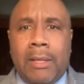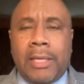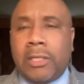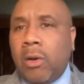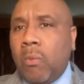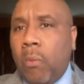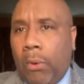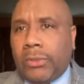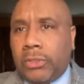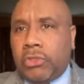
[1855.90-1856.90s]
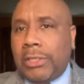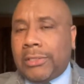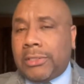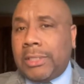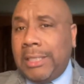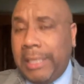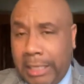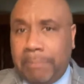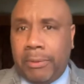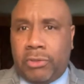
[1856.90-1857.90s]
they don't want to just
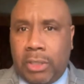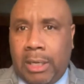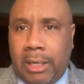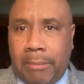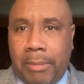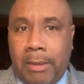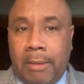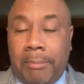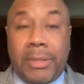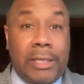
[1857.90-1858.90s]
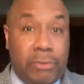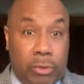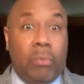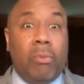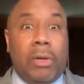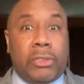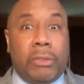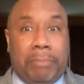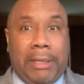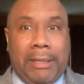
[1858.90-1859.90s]
keep a job, but they do want
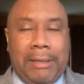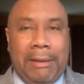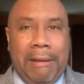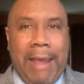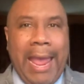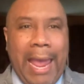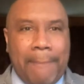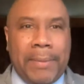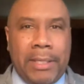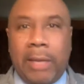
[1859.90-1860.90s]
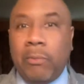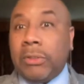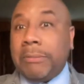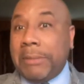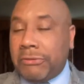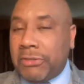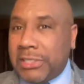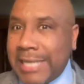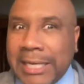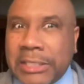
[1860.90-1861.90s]
to be happy. They want to be
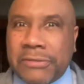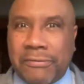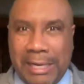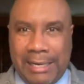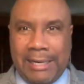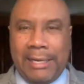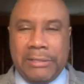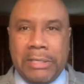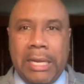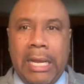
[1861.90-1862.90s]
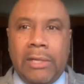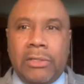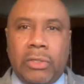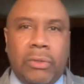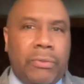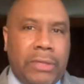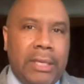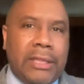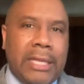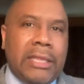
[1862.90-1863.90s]
satisfied. Yeah. Do you
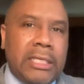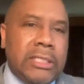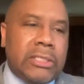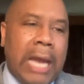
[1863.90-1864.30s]
think that these